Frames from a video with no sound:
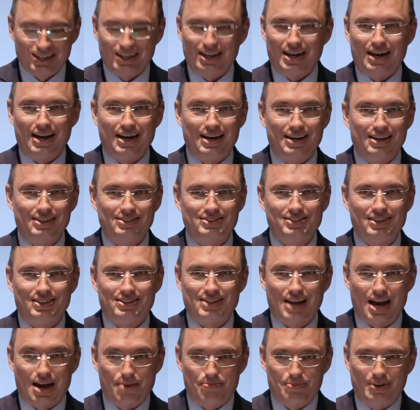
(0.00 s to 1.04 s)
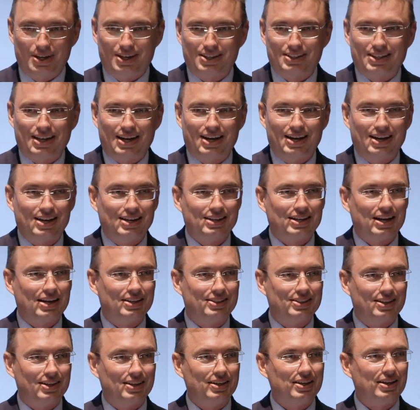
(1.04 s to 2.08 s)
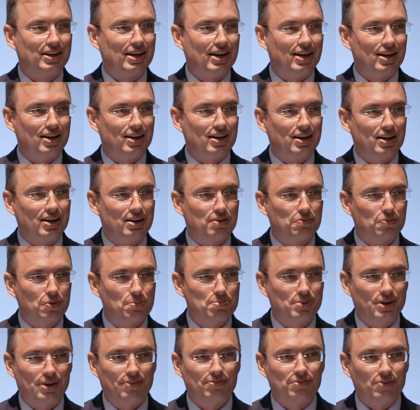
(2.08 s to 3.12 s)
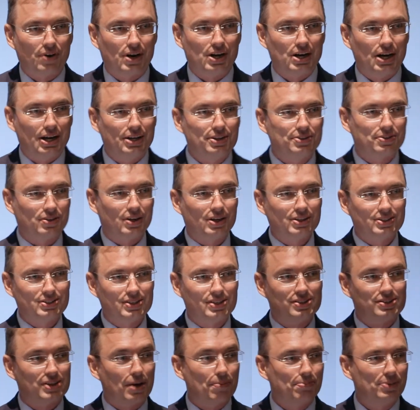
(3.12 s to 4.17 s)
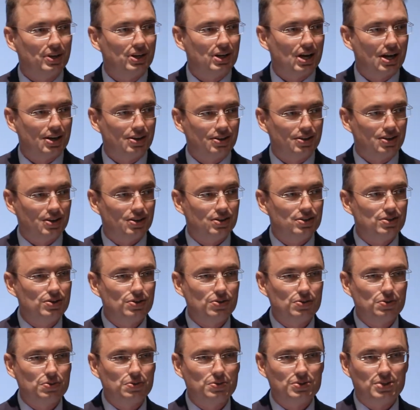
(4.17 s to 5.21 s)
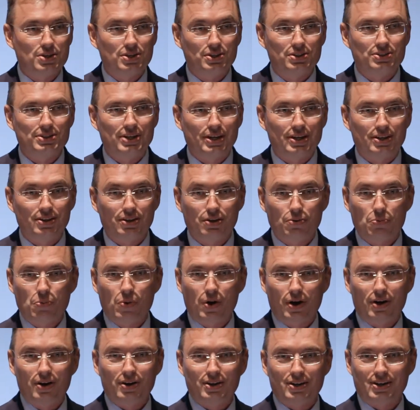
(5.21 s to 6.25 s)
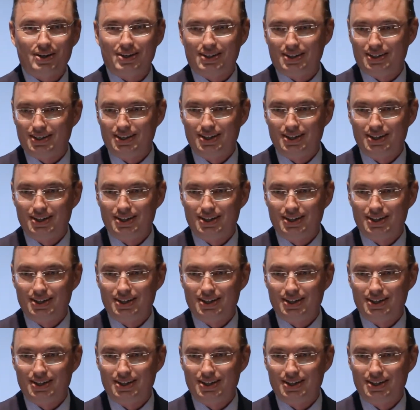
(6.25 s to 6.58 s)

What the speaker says: It's a topic that I think will be of great interest. It's something that you can use in your daily work,